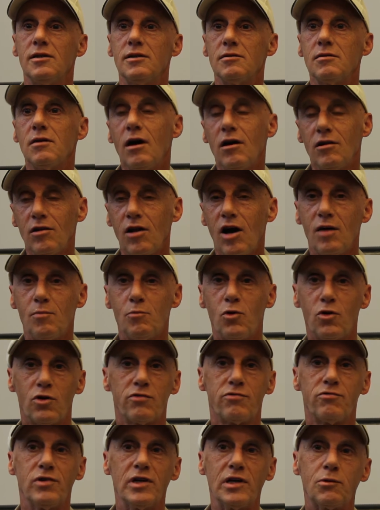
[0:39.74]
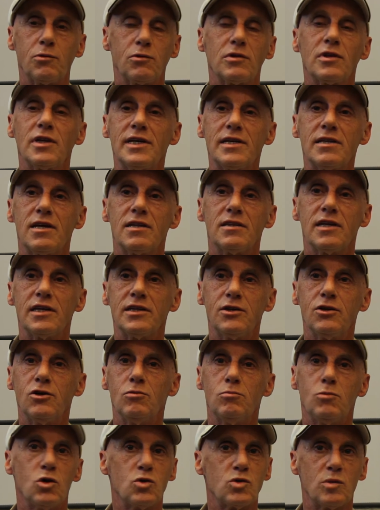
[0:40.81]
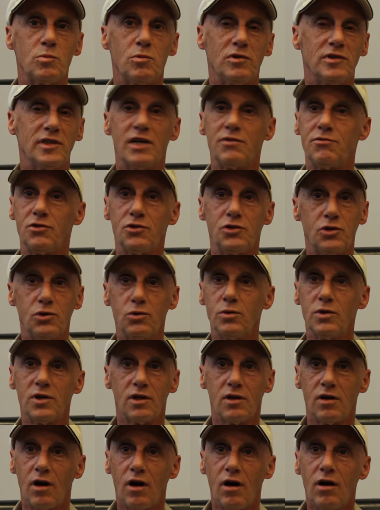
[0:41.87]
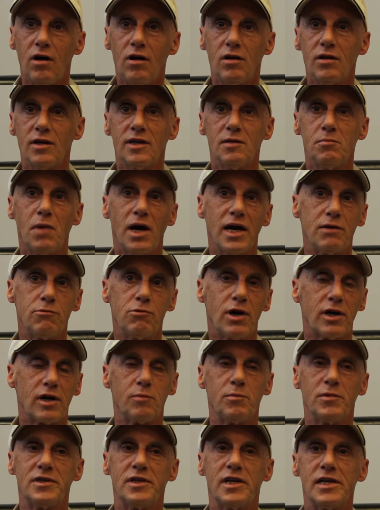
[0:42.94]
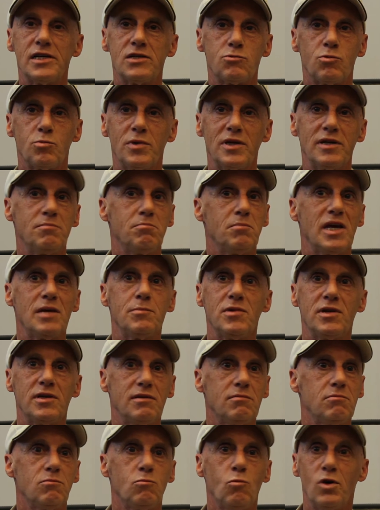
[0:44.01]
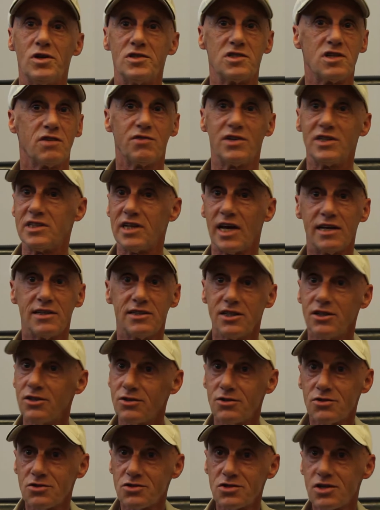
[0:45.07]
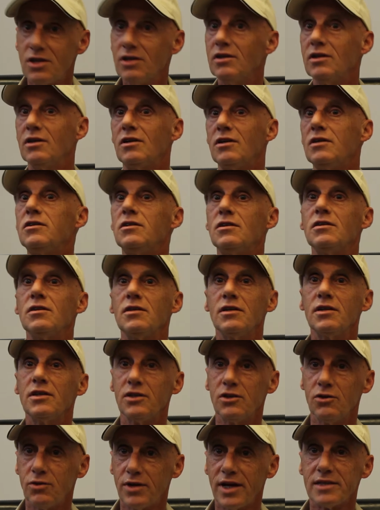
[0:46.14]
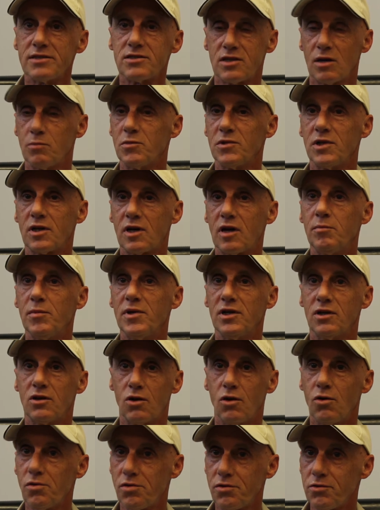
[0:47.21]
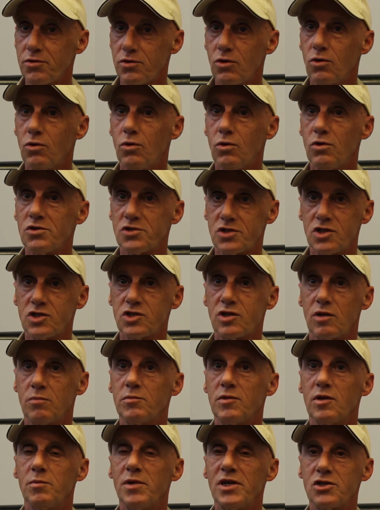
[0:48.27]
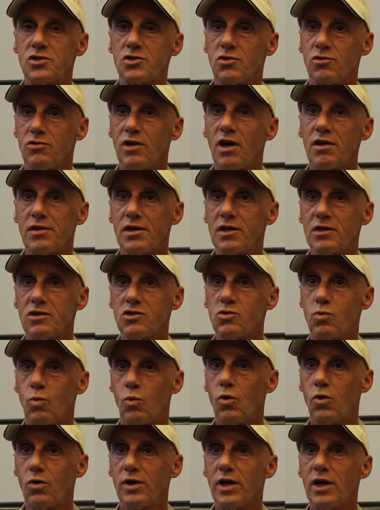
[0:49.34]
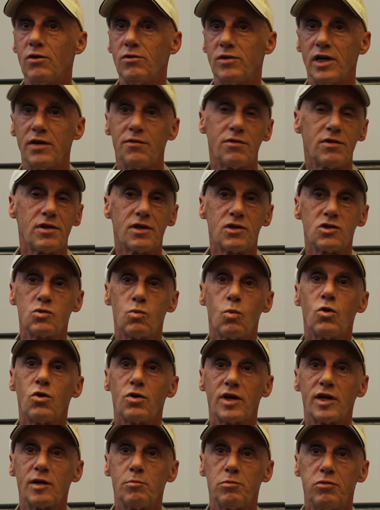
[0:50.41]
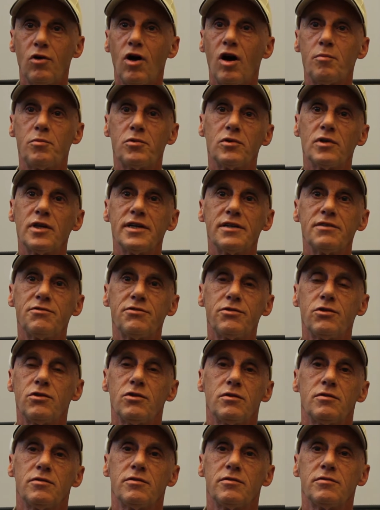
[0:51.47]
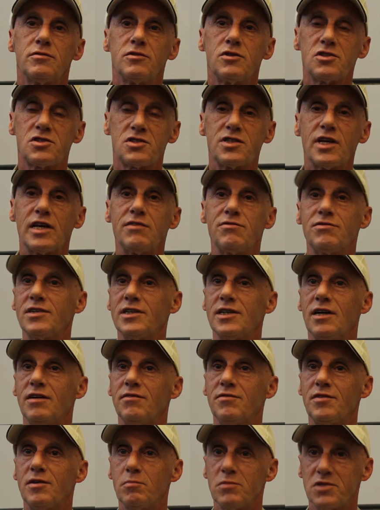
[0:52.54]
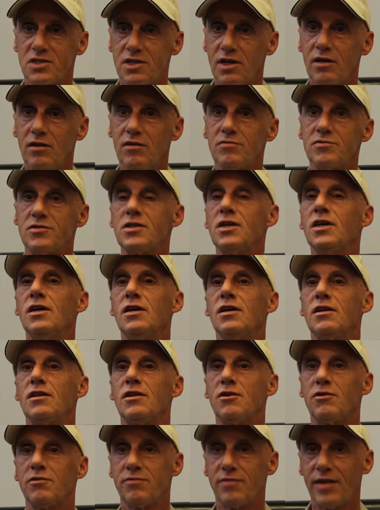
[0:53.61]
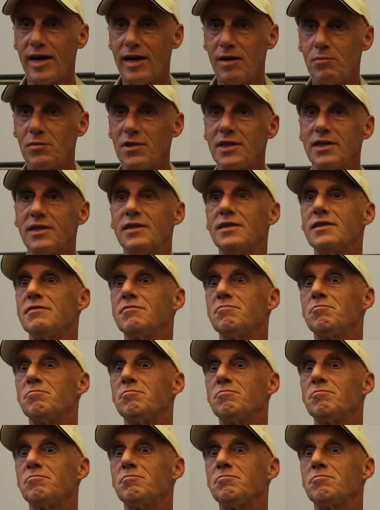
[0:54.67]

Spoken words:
a lot more frequently than they do. Most people never do it at all. And my recommendation would be maybe once every 10 years, you get someone to come in and go through your whole system to make sure nothing's worn out and everything's working properly for the safety of themselves, their family,